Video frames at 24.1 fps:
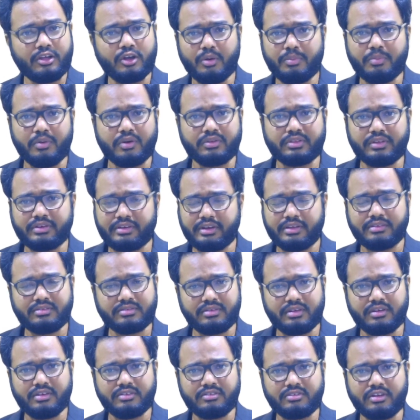upon the test
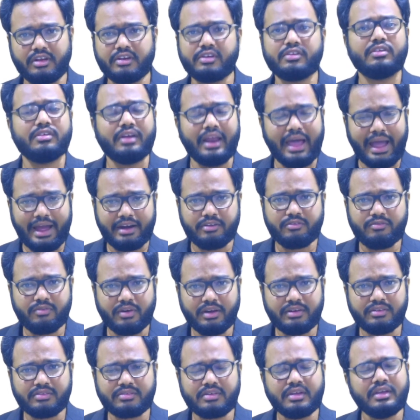series schedule at
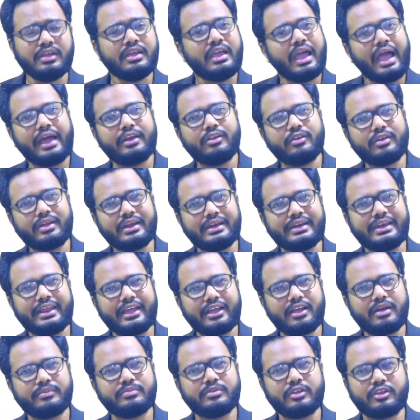once, and you can
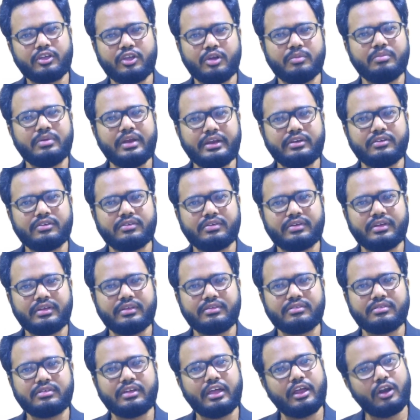take up the cumulative
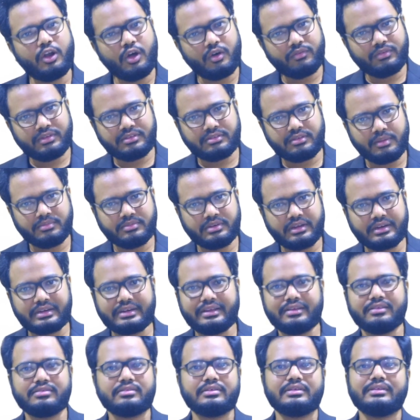test along with subject
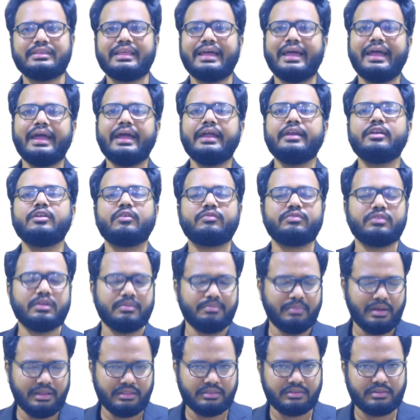tests at the end of the
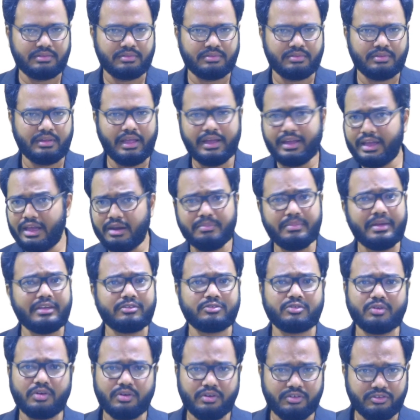month, again
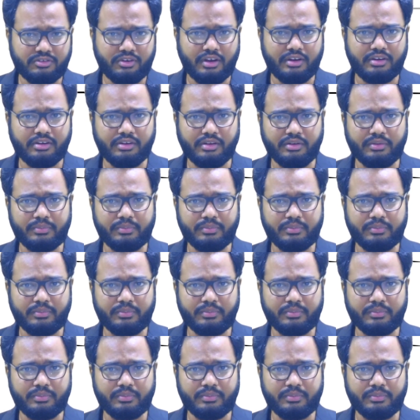based on your schedule,